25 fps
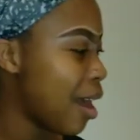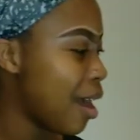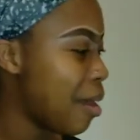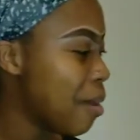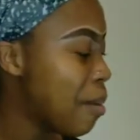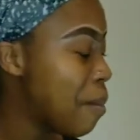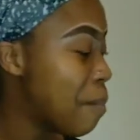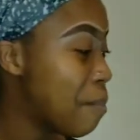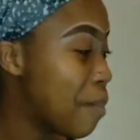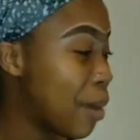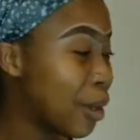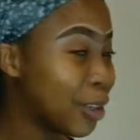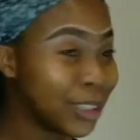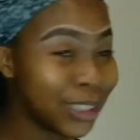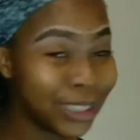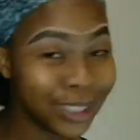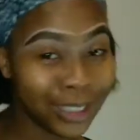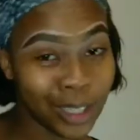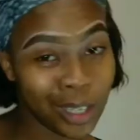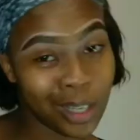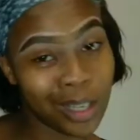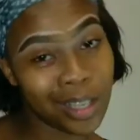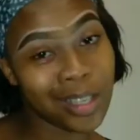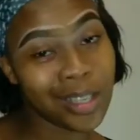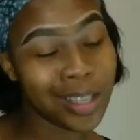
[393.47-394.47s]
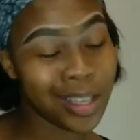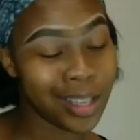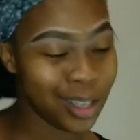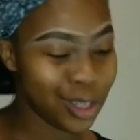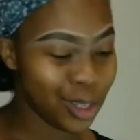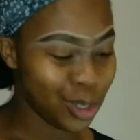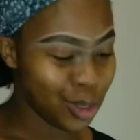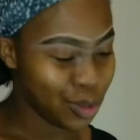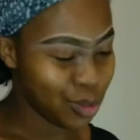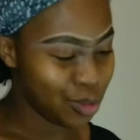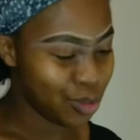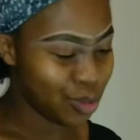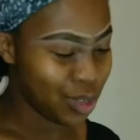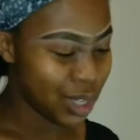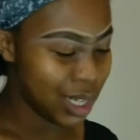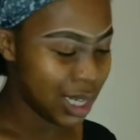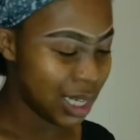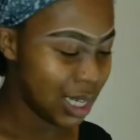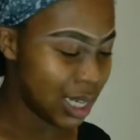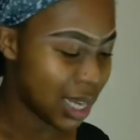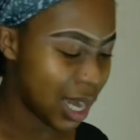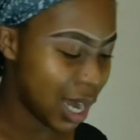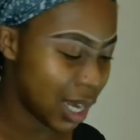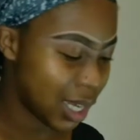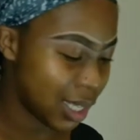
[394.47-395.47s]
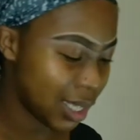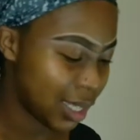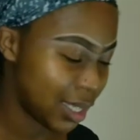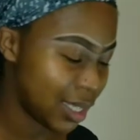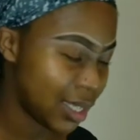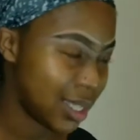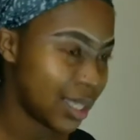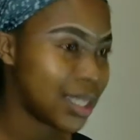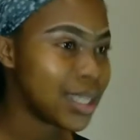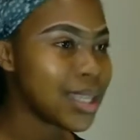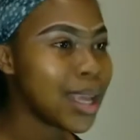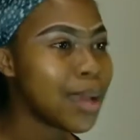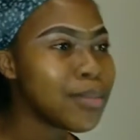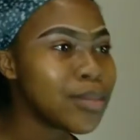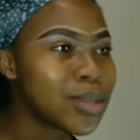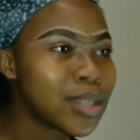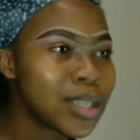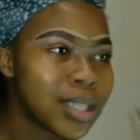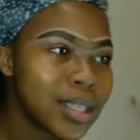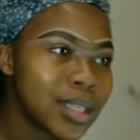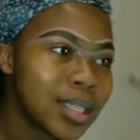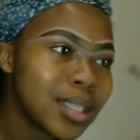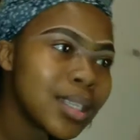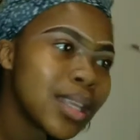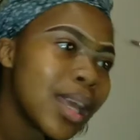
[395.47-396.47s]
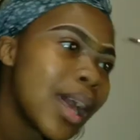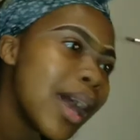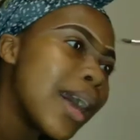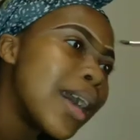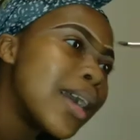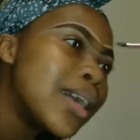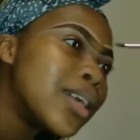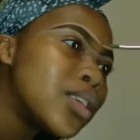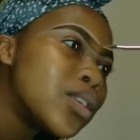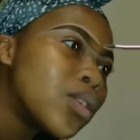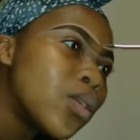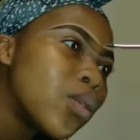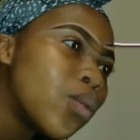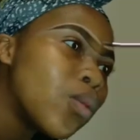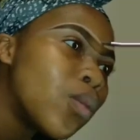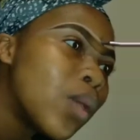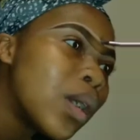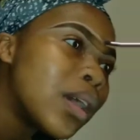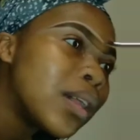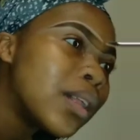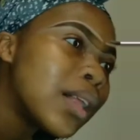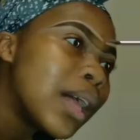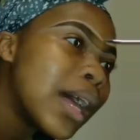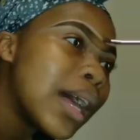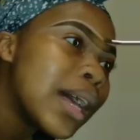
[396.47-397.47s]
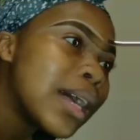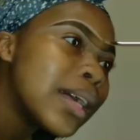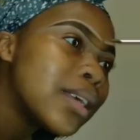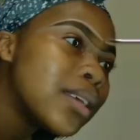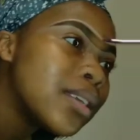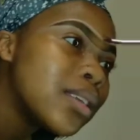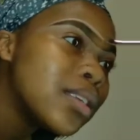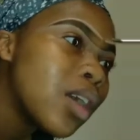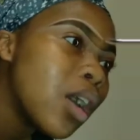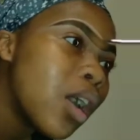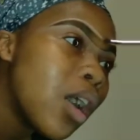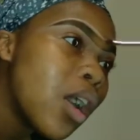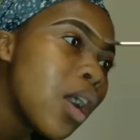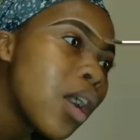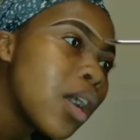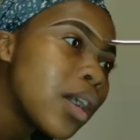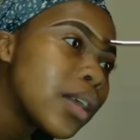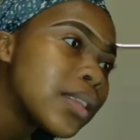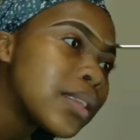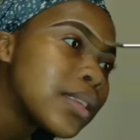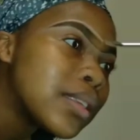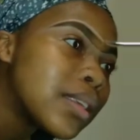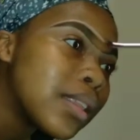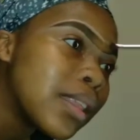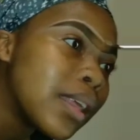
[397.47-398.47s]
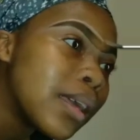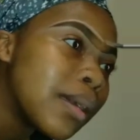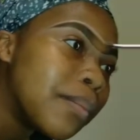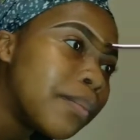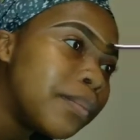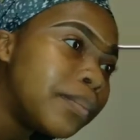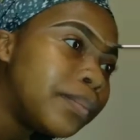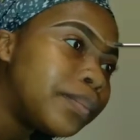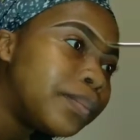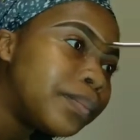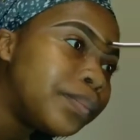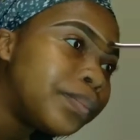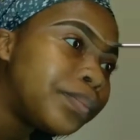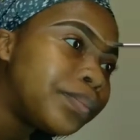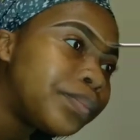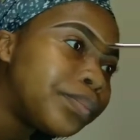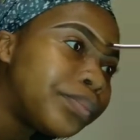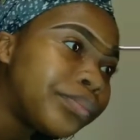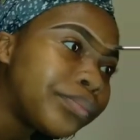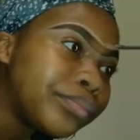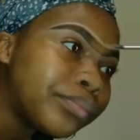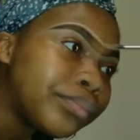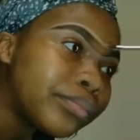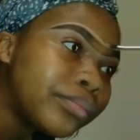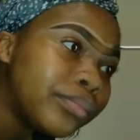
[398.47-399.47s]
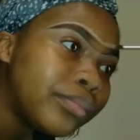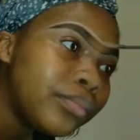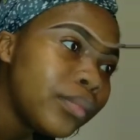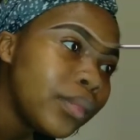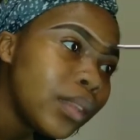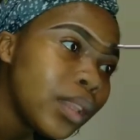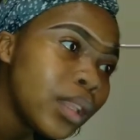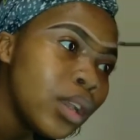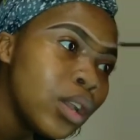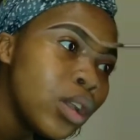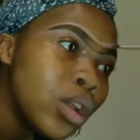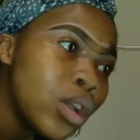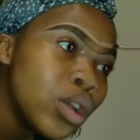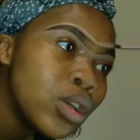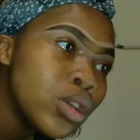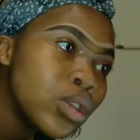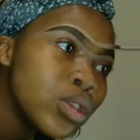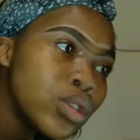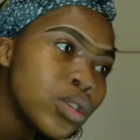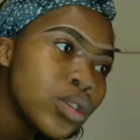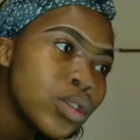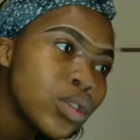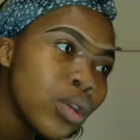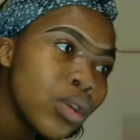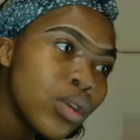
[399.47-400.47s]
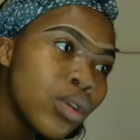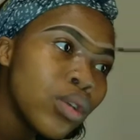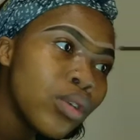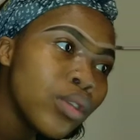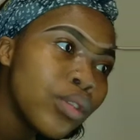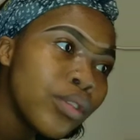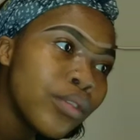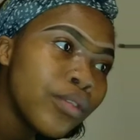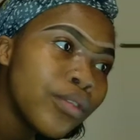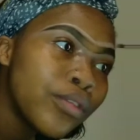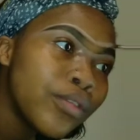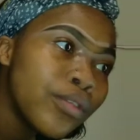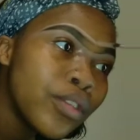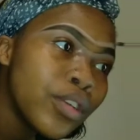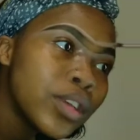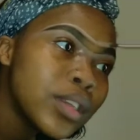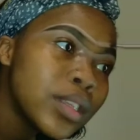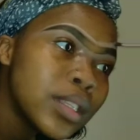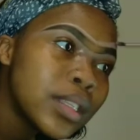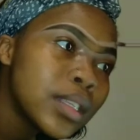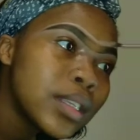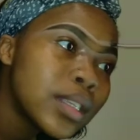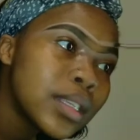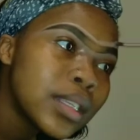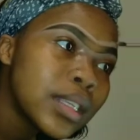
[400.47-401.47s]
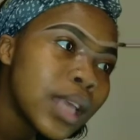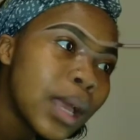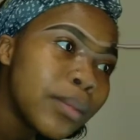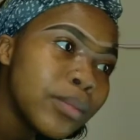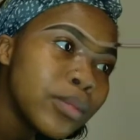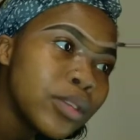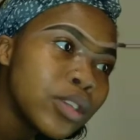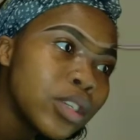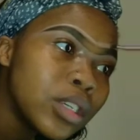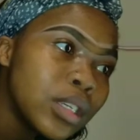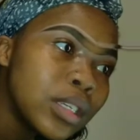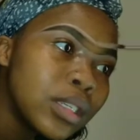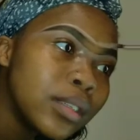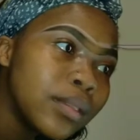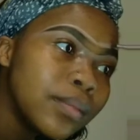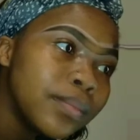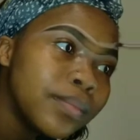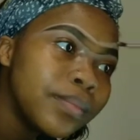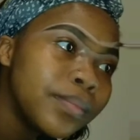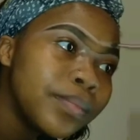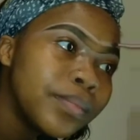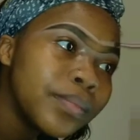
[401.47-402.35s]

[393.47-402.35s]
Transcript: multitask to read out these assumptions as well as answer them. So the first assumption